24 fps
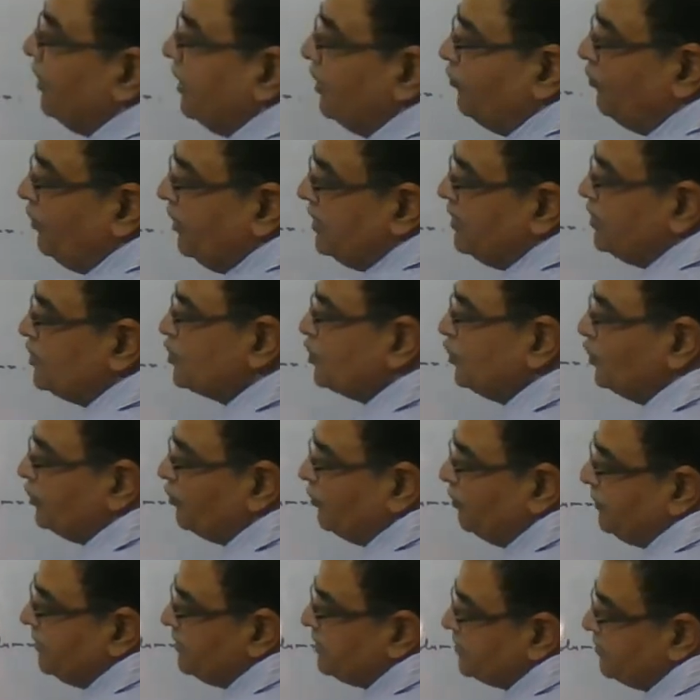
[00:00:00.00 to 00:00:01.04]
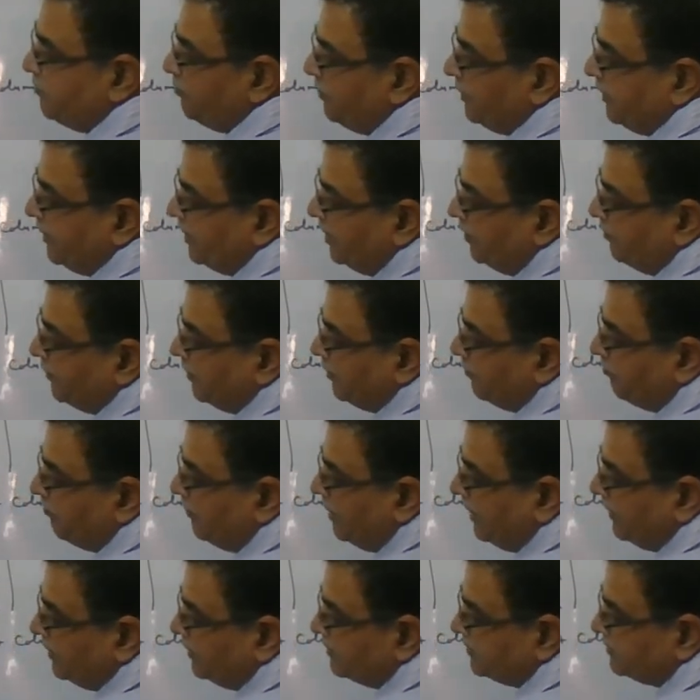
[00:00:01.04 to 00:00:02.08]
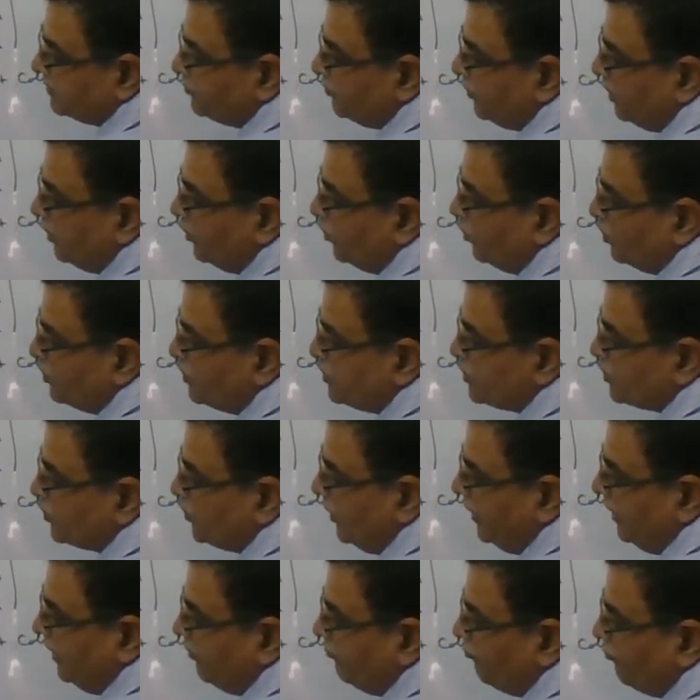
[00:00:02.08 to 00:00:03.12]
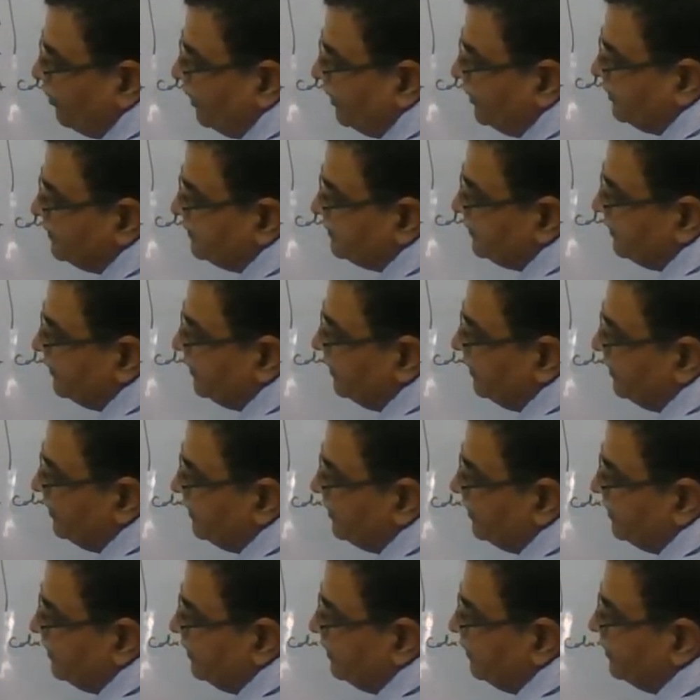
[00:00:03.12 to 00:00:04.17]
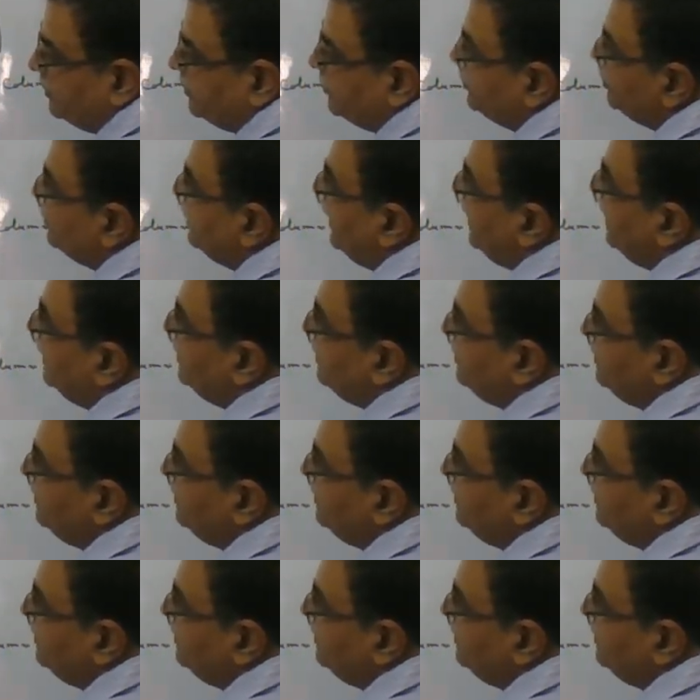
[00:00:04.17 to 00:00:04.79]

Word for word: 1 1 so it will be simply coming minus 1 whole square 1 is here then